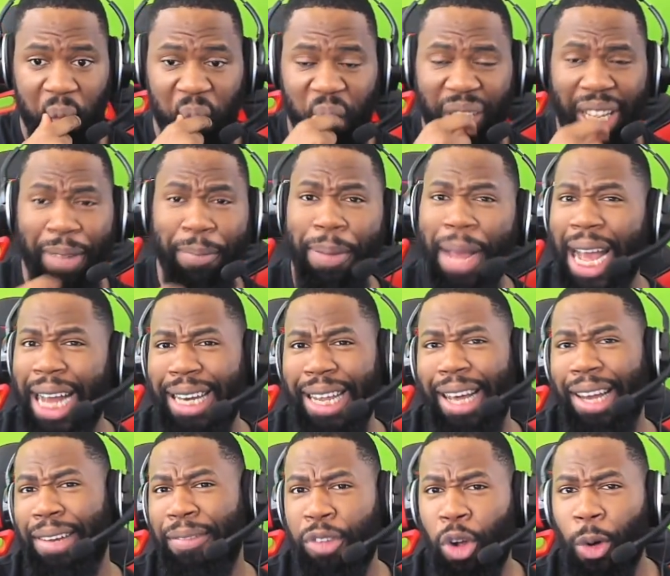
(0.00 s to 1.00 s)
and Pandel,
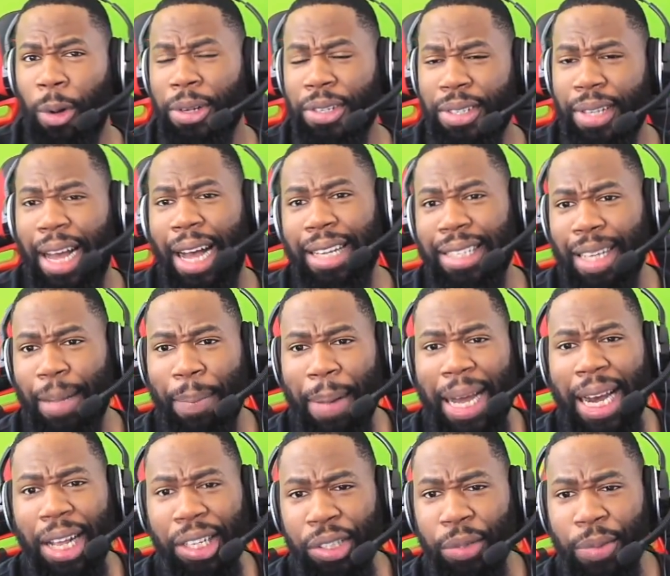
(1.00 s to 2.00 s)
of course. Like I said, Pandel, she was